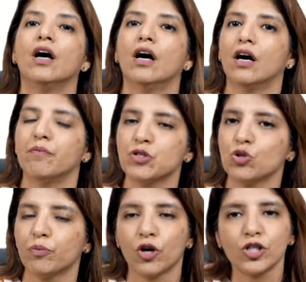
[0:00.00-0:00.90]
uh,
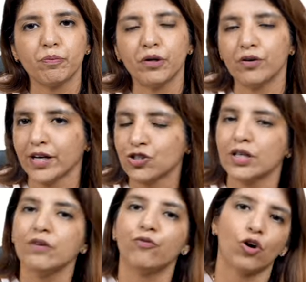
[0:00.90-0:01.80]
Misoprost per
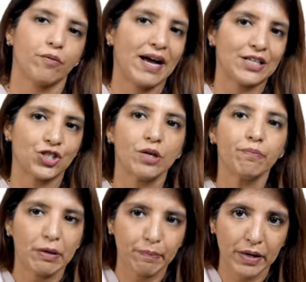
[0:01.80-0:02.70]
rectally for managing
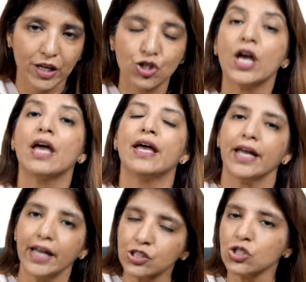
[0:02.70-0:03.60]
PPH.
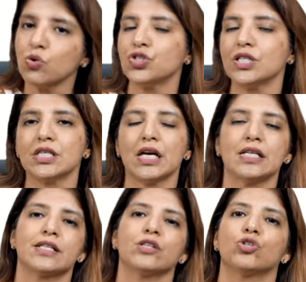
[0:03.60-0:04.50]
ACOG
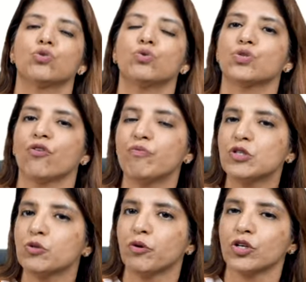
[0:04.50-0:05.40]
says that the dose of
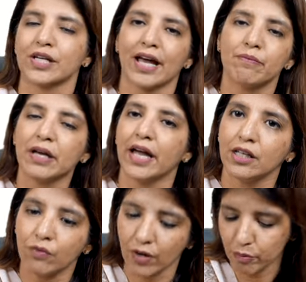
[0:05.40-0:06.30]
Misoprost can be
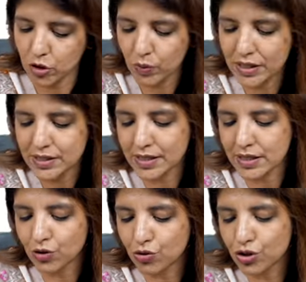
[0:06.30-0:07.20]
anywhere between
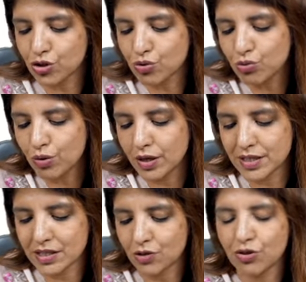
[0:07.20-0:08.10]
600 to uh,
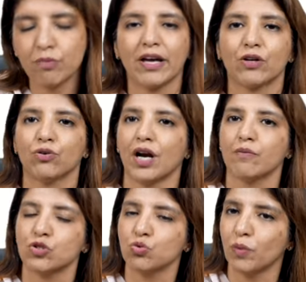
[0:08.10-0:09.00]
600
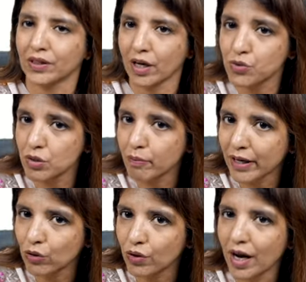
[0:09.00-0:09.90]
micrograms to 1000
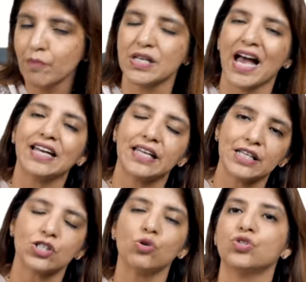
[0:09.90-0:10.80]
micrograms and
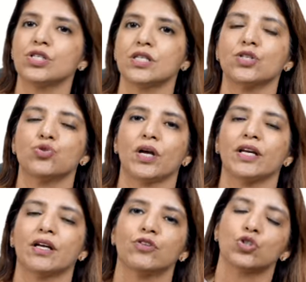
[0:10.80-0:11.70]
ACOG says you can
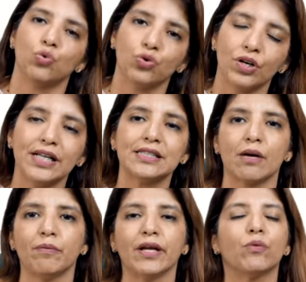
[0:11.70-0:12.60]
give it orally,
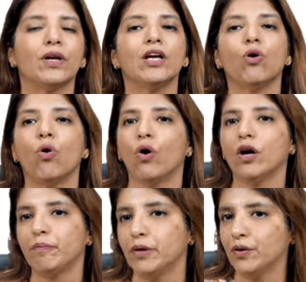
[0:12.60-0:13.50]
sublingually
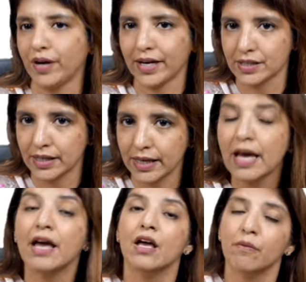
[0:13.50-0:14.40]
or per rectally.
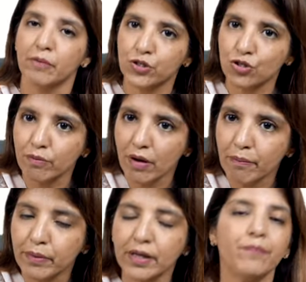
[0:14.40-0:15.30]
But
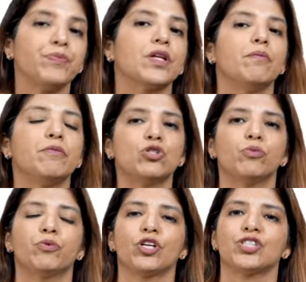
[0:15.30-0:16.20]
remember,
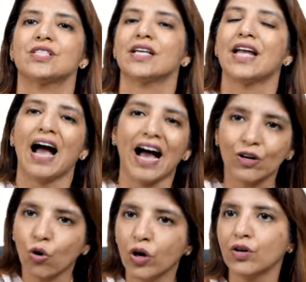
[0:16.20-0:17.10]
Misoprost is an
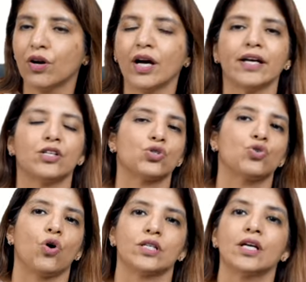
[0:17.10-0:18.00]
add-on drug. It is
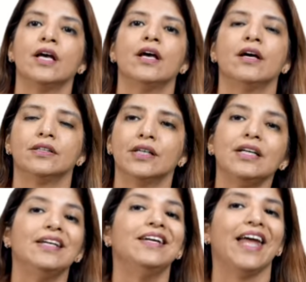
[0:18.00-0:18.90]
not the
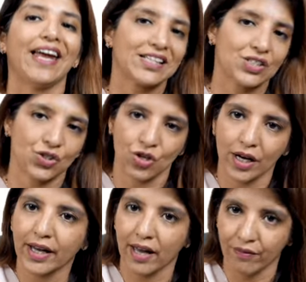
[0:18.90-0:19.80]
next next
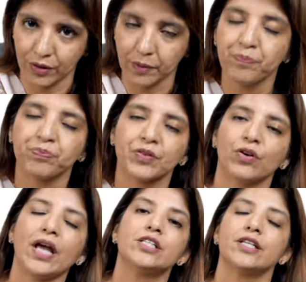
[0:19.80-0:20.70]
drug ever.
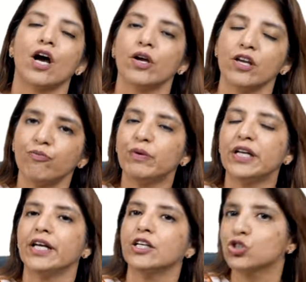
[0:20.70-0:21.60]
Right now, if
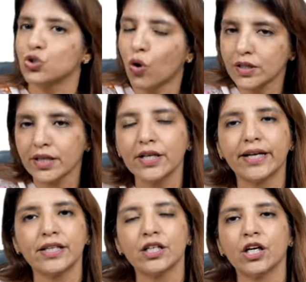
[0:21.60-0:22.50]
bleeding is not con-
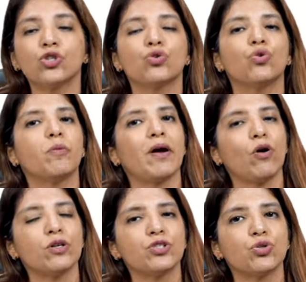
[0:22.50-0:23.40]
getting controlled by
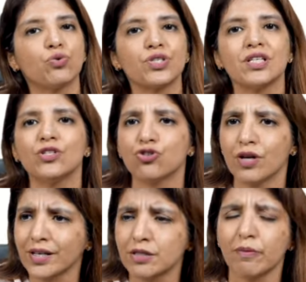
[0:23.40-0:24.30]
oxytocin,
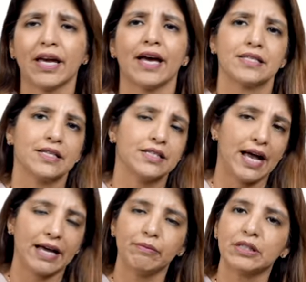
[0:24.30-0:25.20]
tranexamic acid,
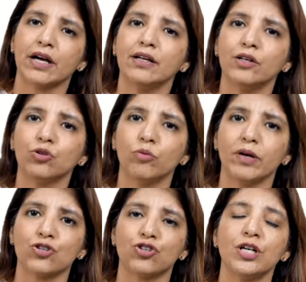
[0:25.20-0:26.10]
and methyl
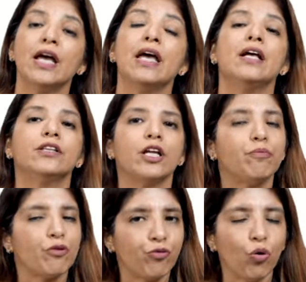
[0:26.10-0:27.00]
ergometrin, then
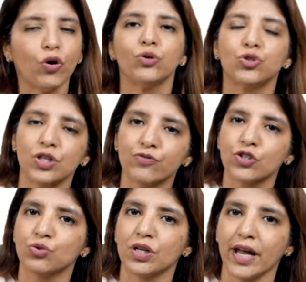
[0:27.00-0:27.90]
before you shift
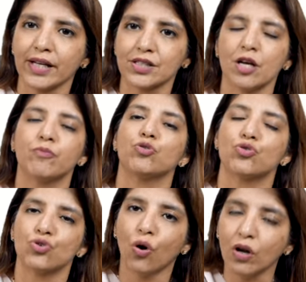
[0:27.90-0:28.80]
to the next step, you
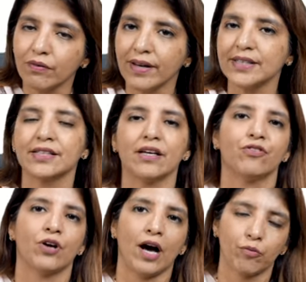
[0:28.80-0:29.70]
should always
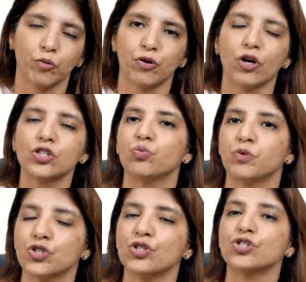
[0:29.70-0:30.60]
give carboprost,
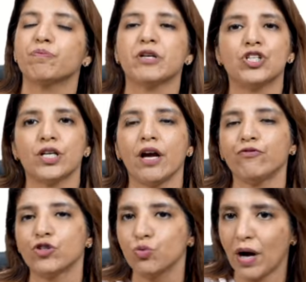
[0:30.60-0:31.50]
which is
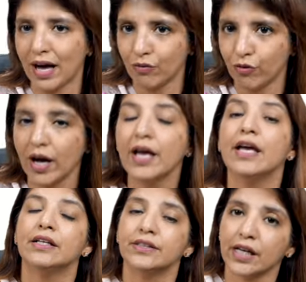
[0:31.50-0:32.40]
PGF2 alpha.
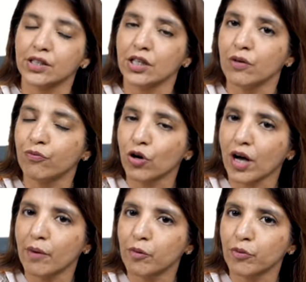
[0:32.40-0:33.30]
The other name for
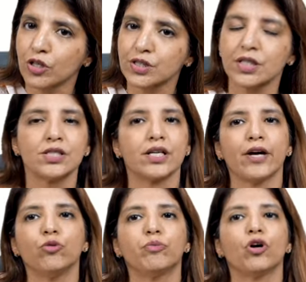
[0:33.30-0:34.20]
carboprost is
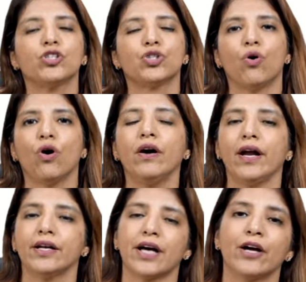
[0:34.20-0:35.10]
dinoprost or
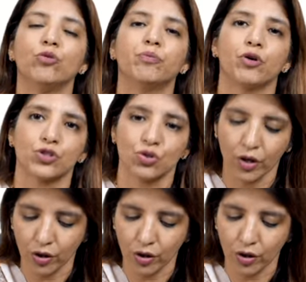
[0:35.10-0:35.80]
dinoproston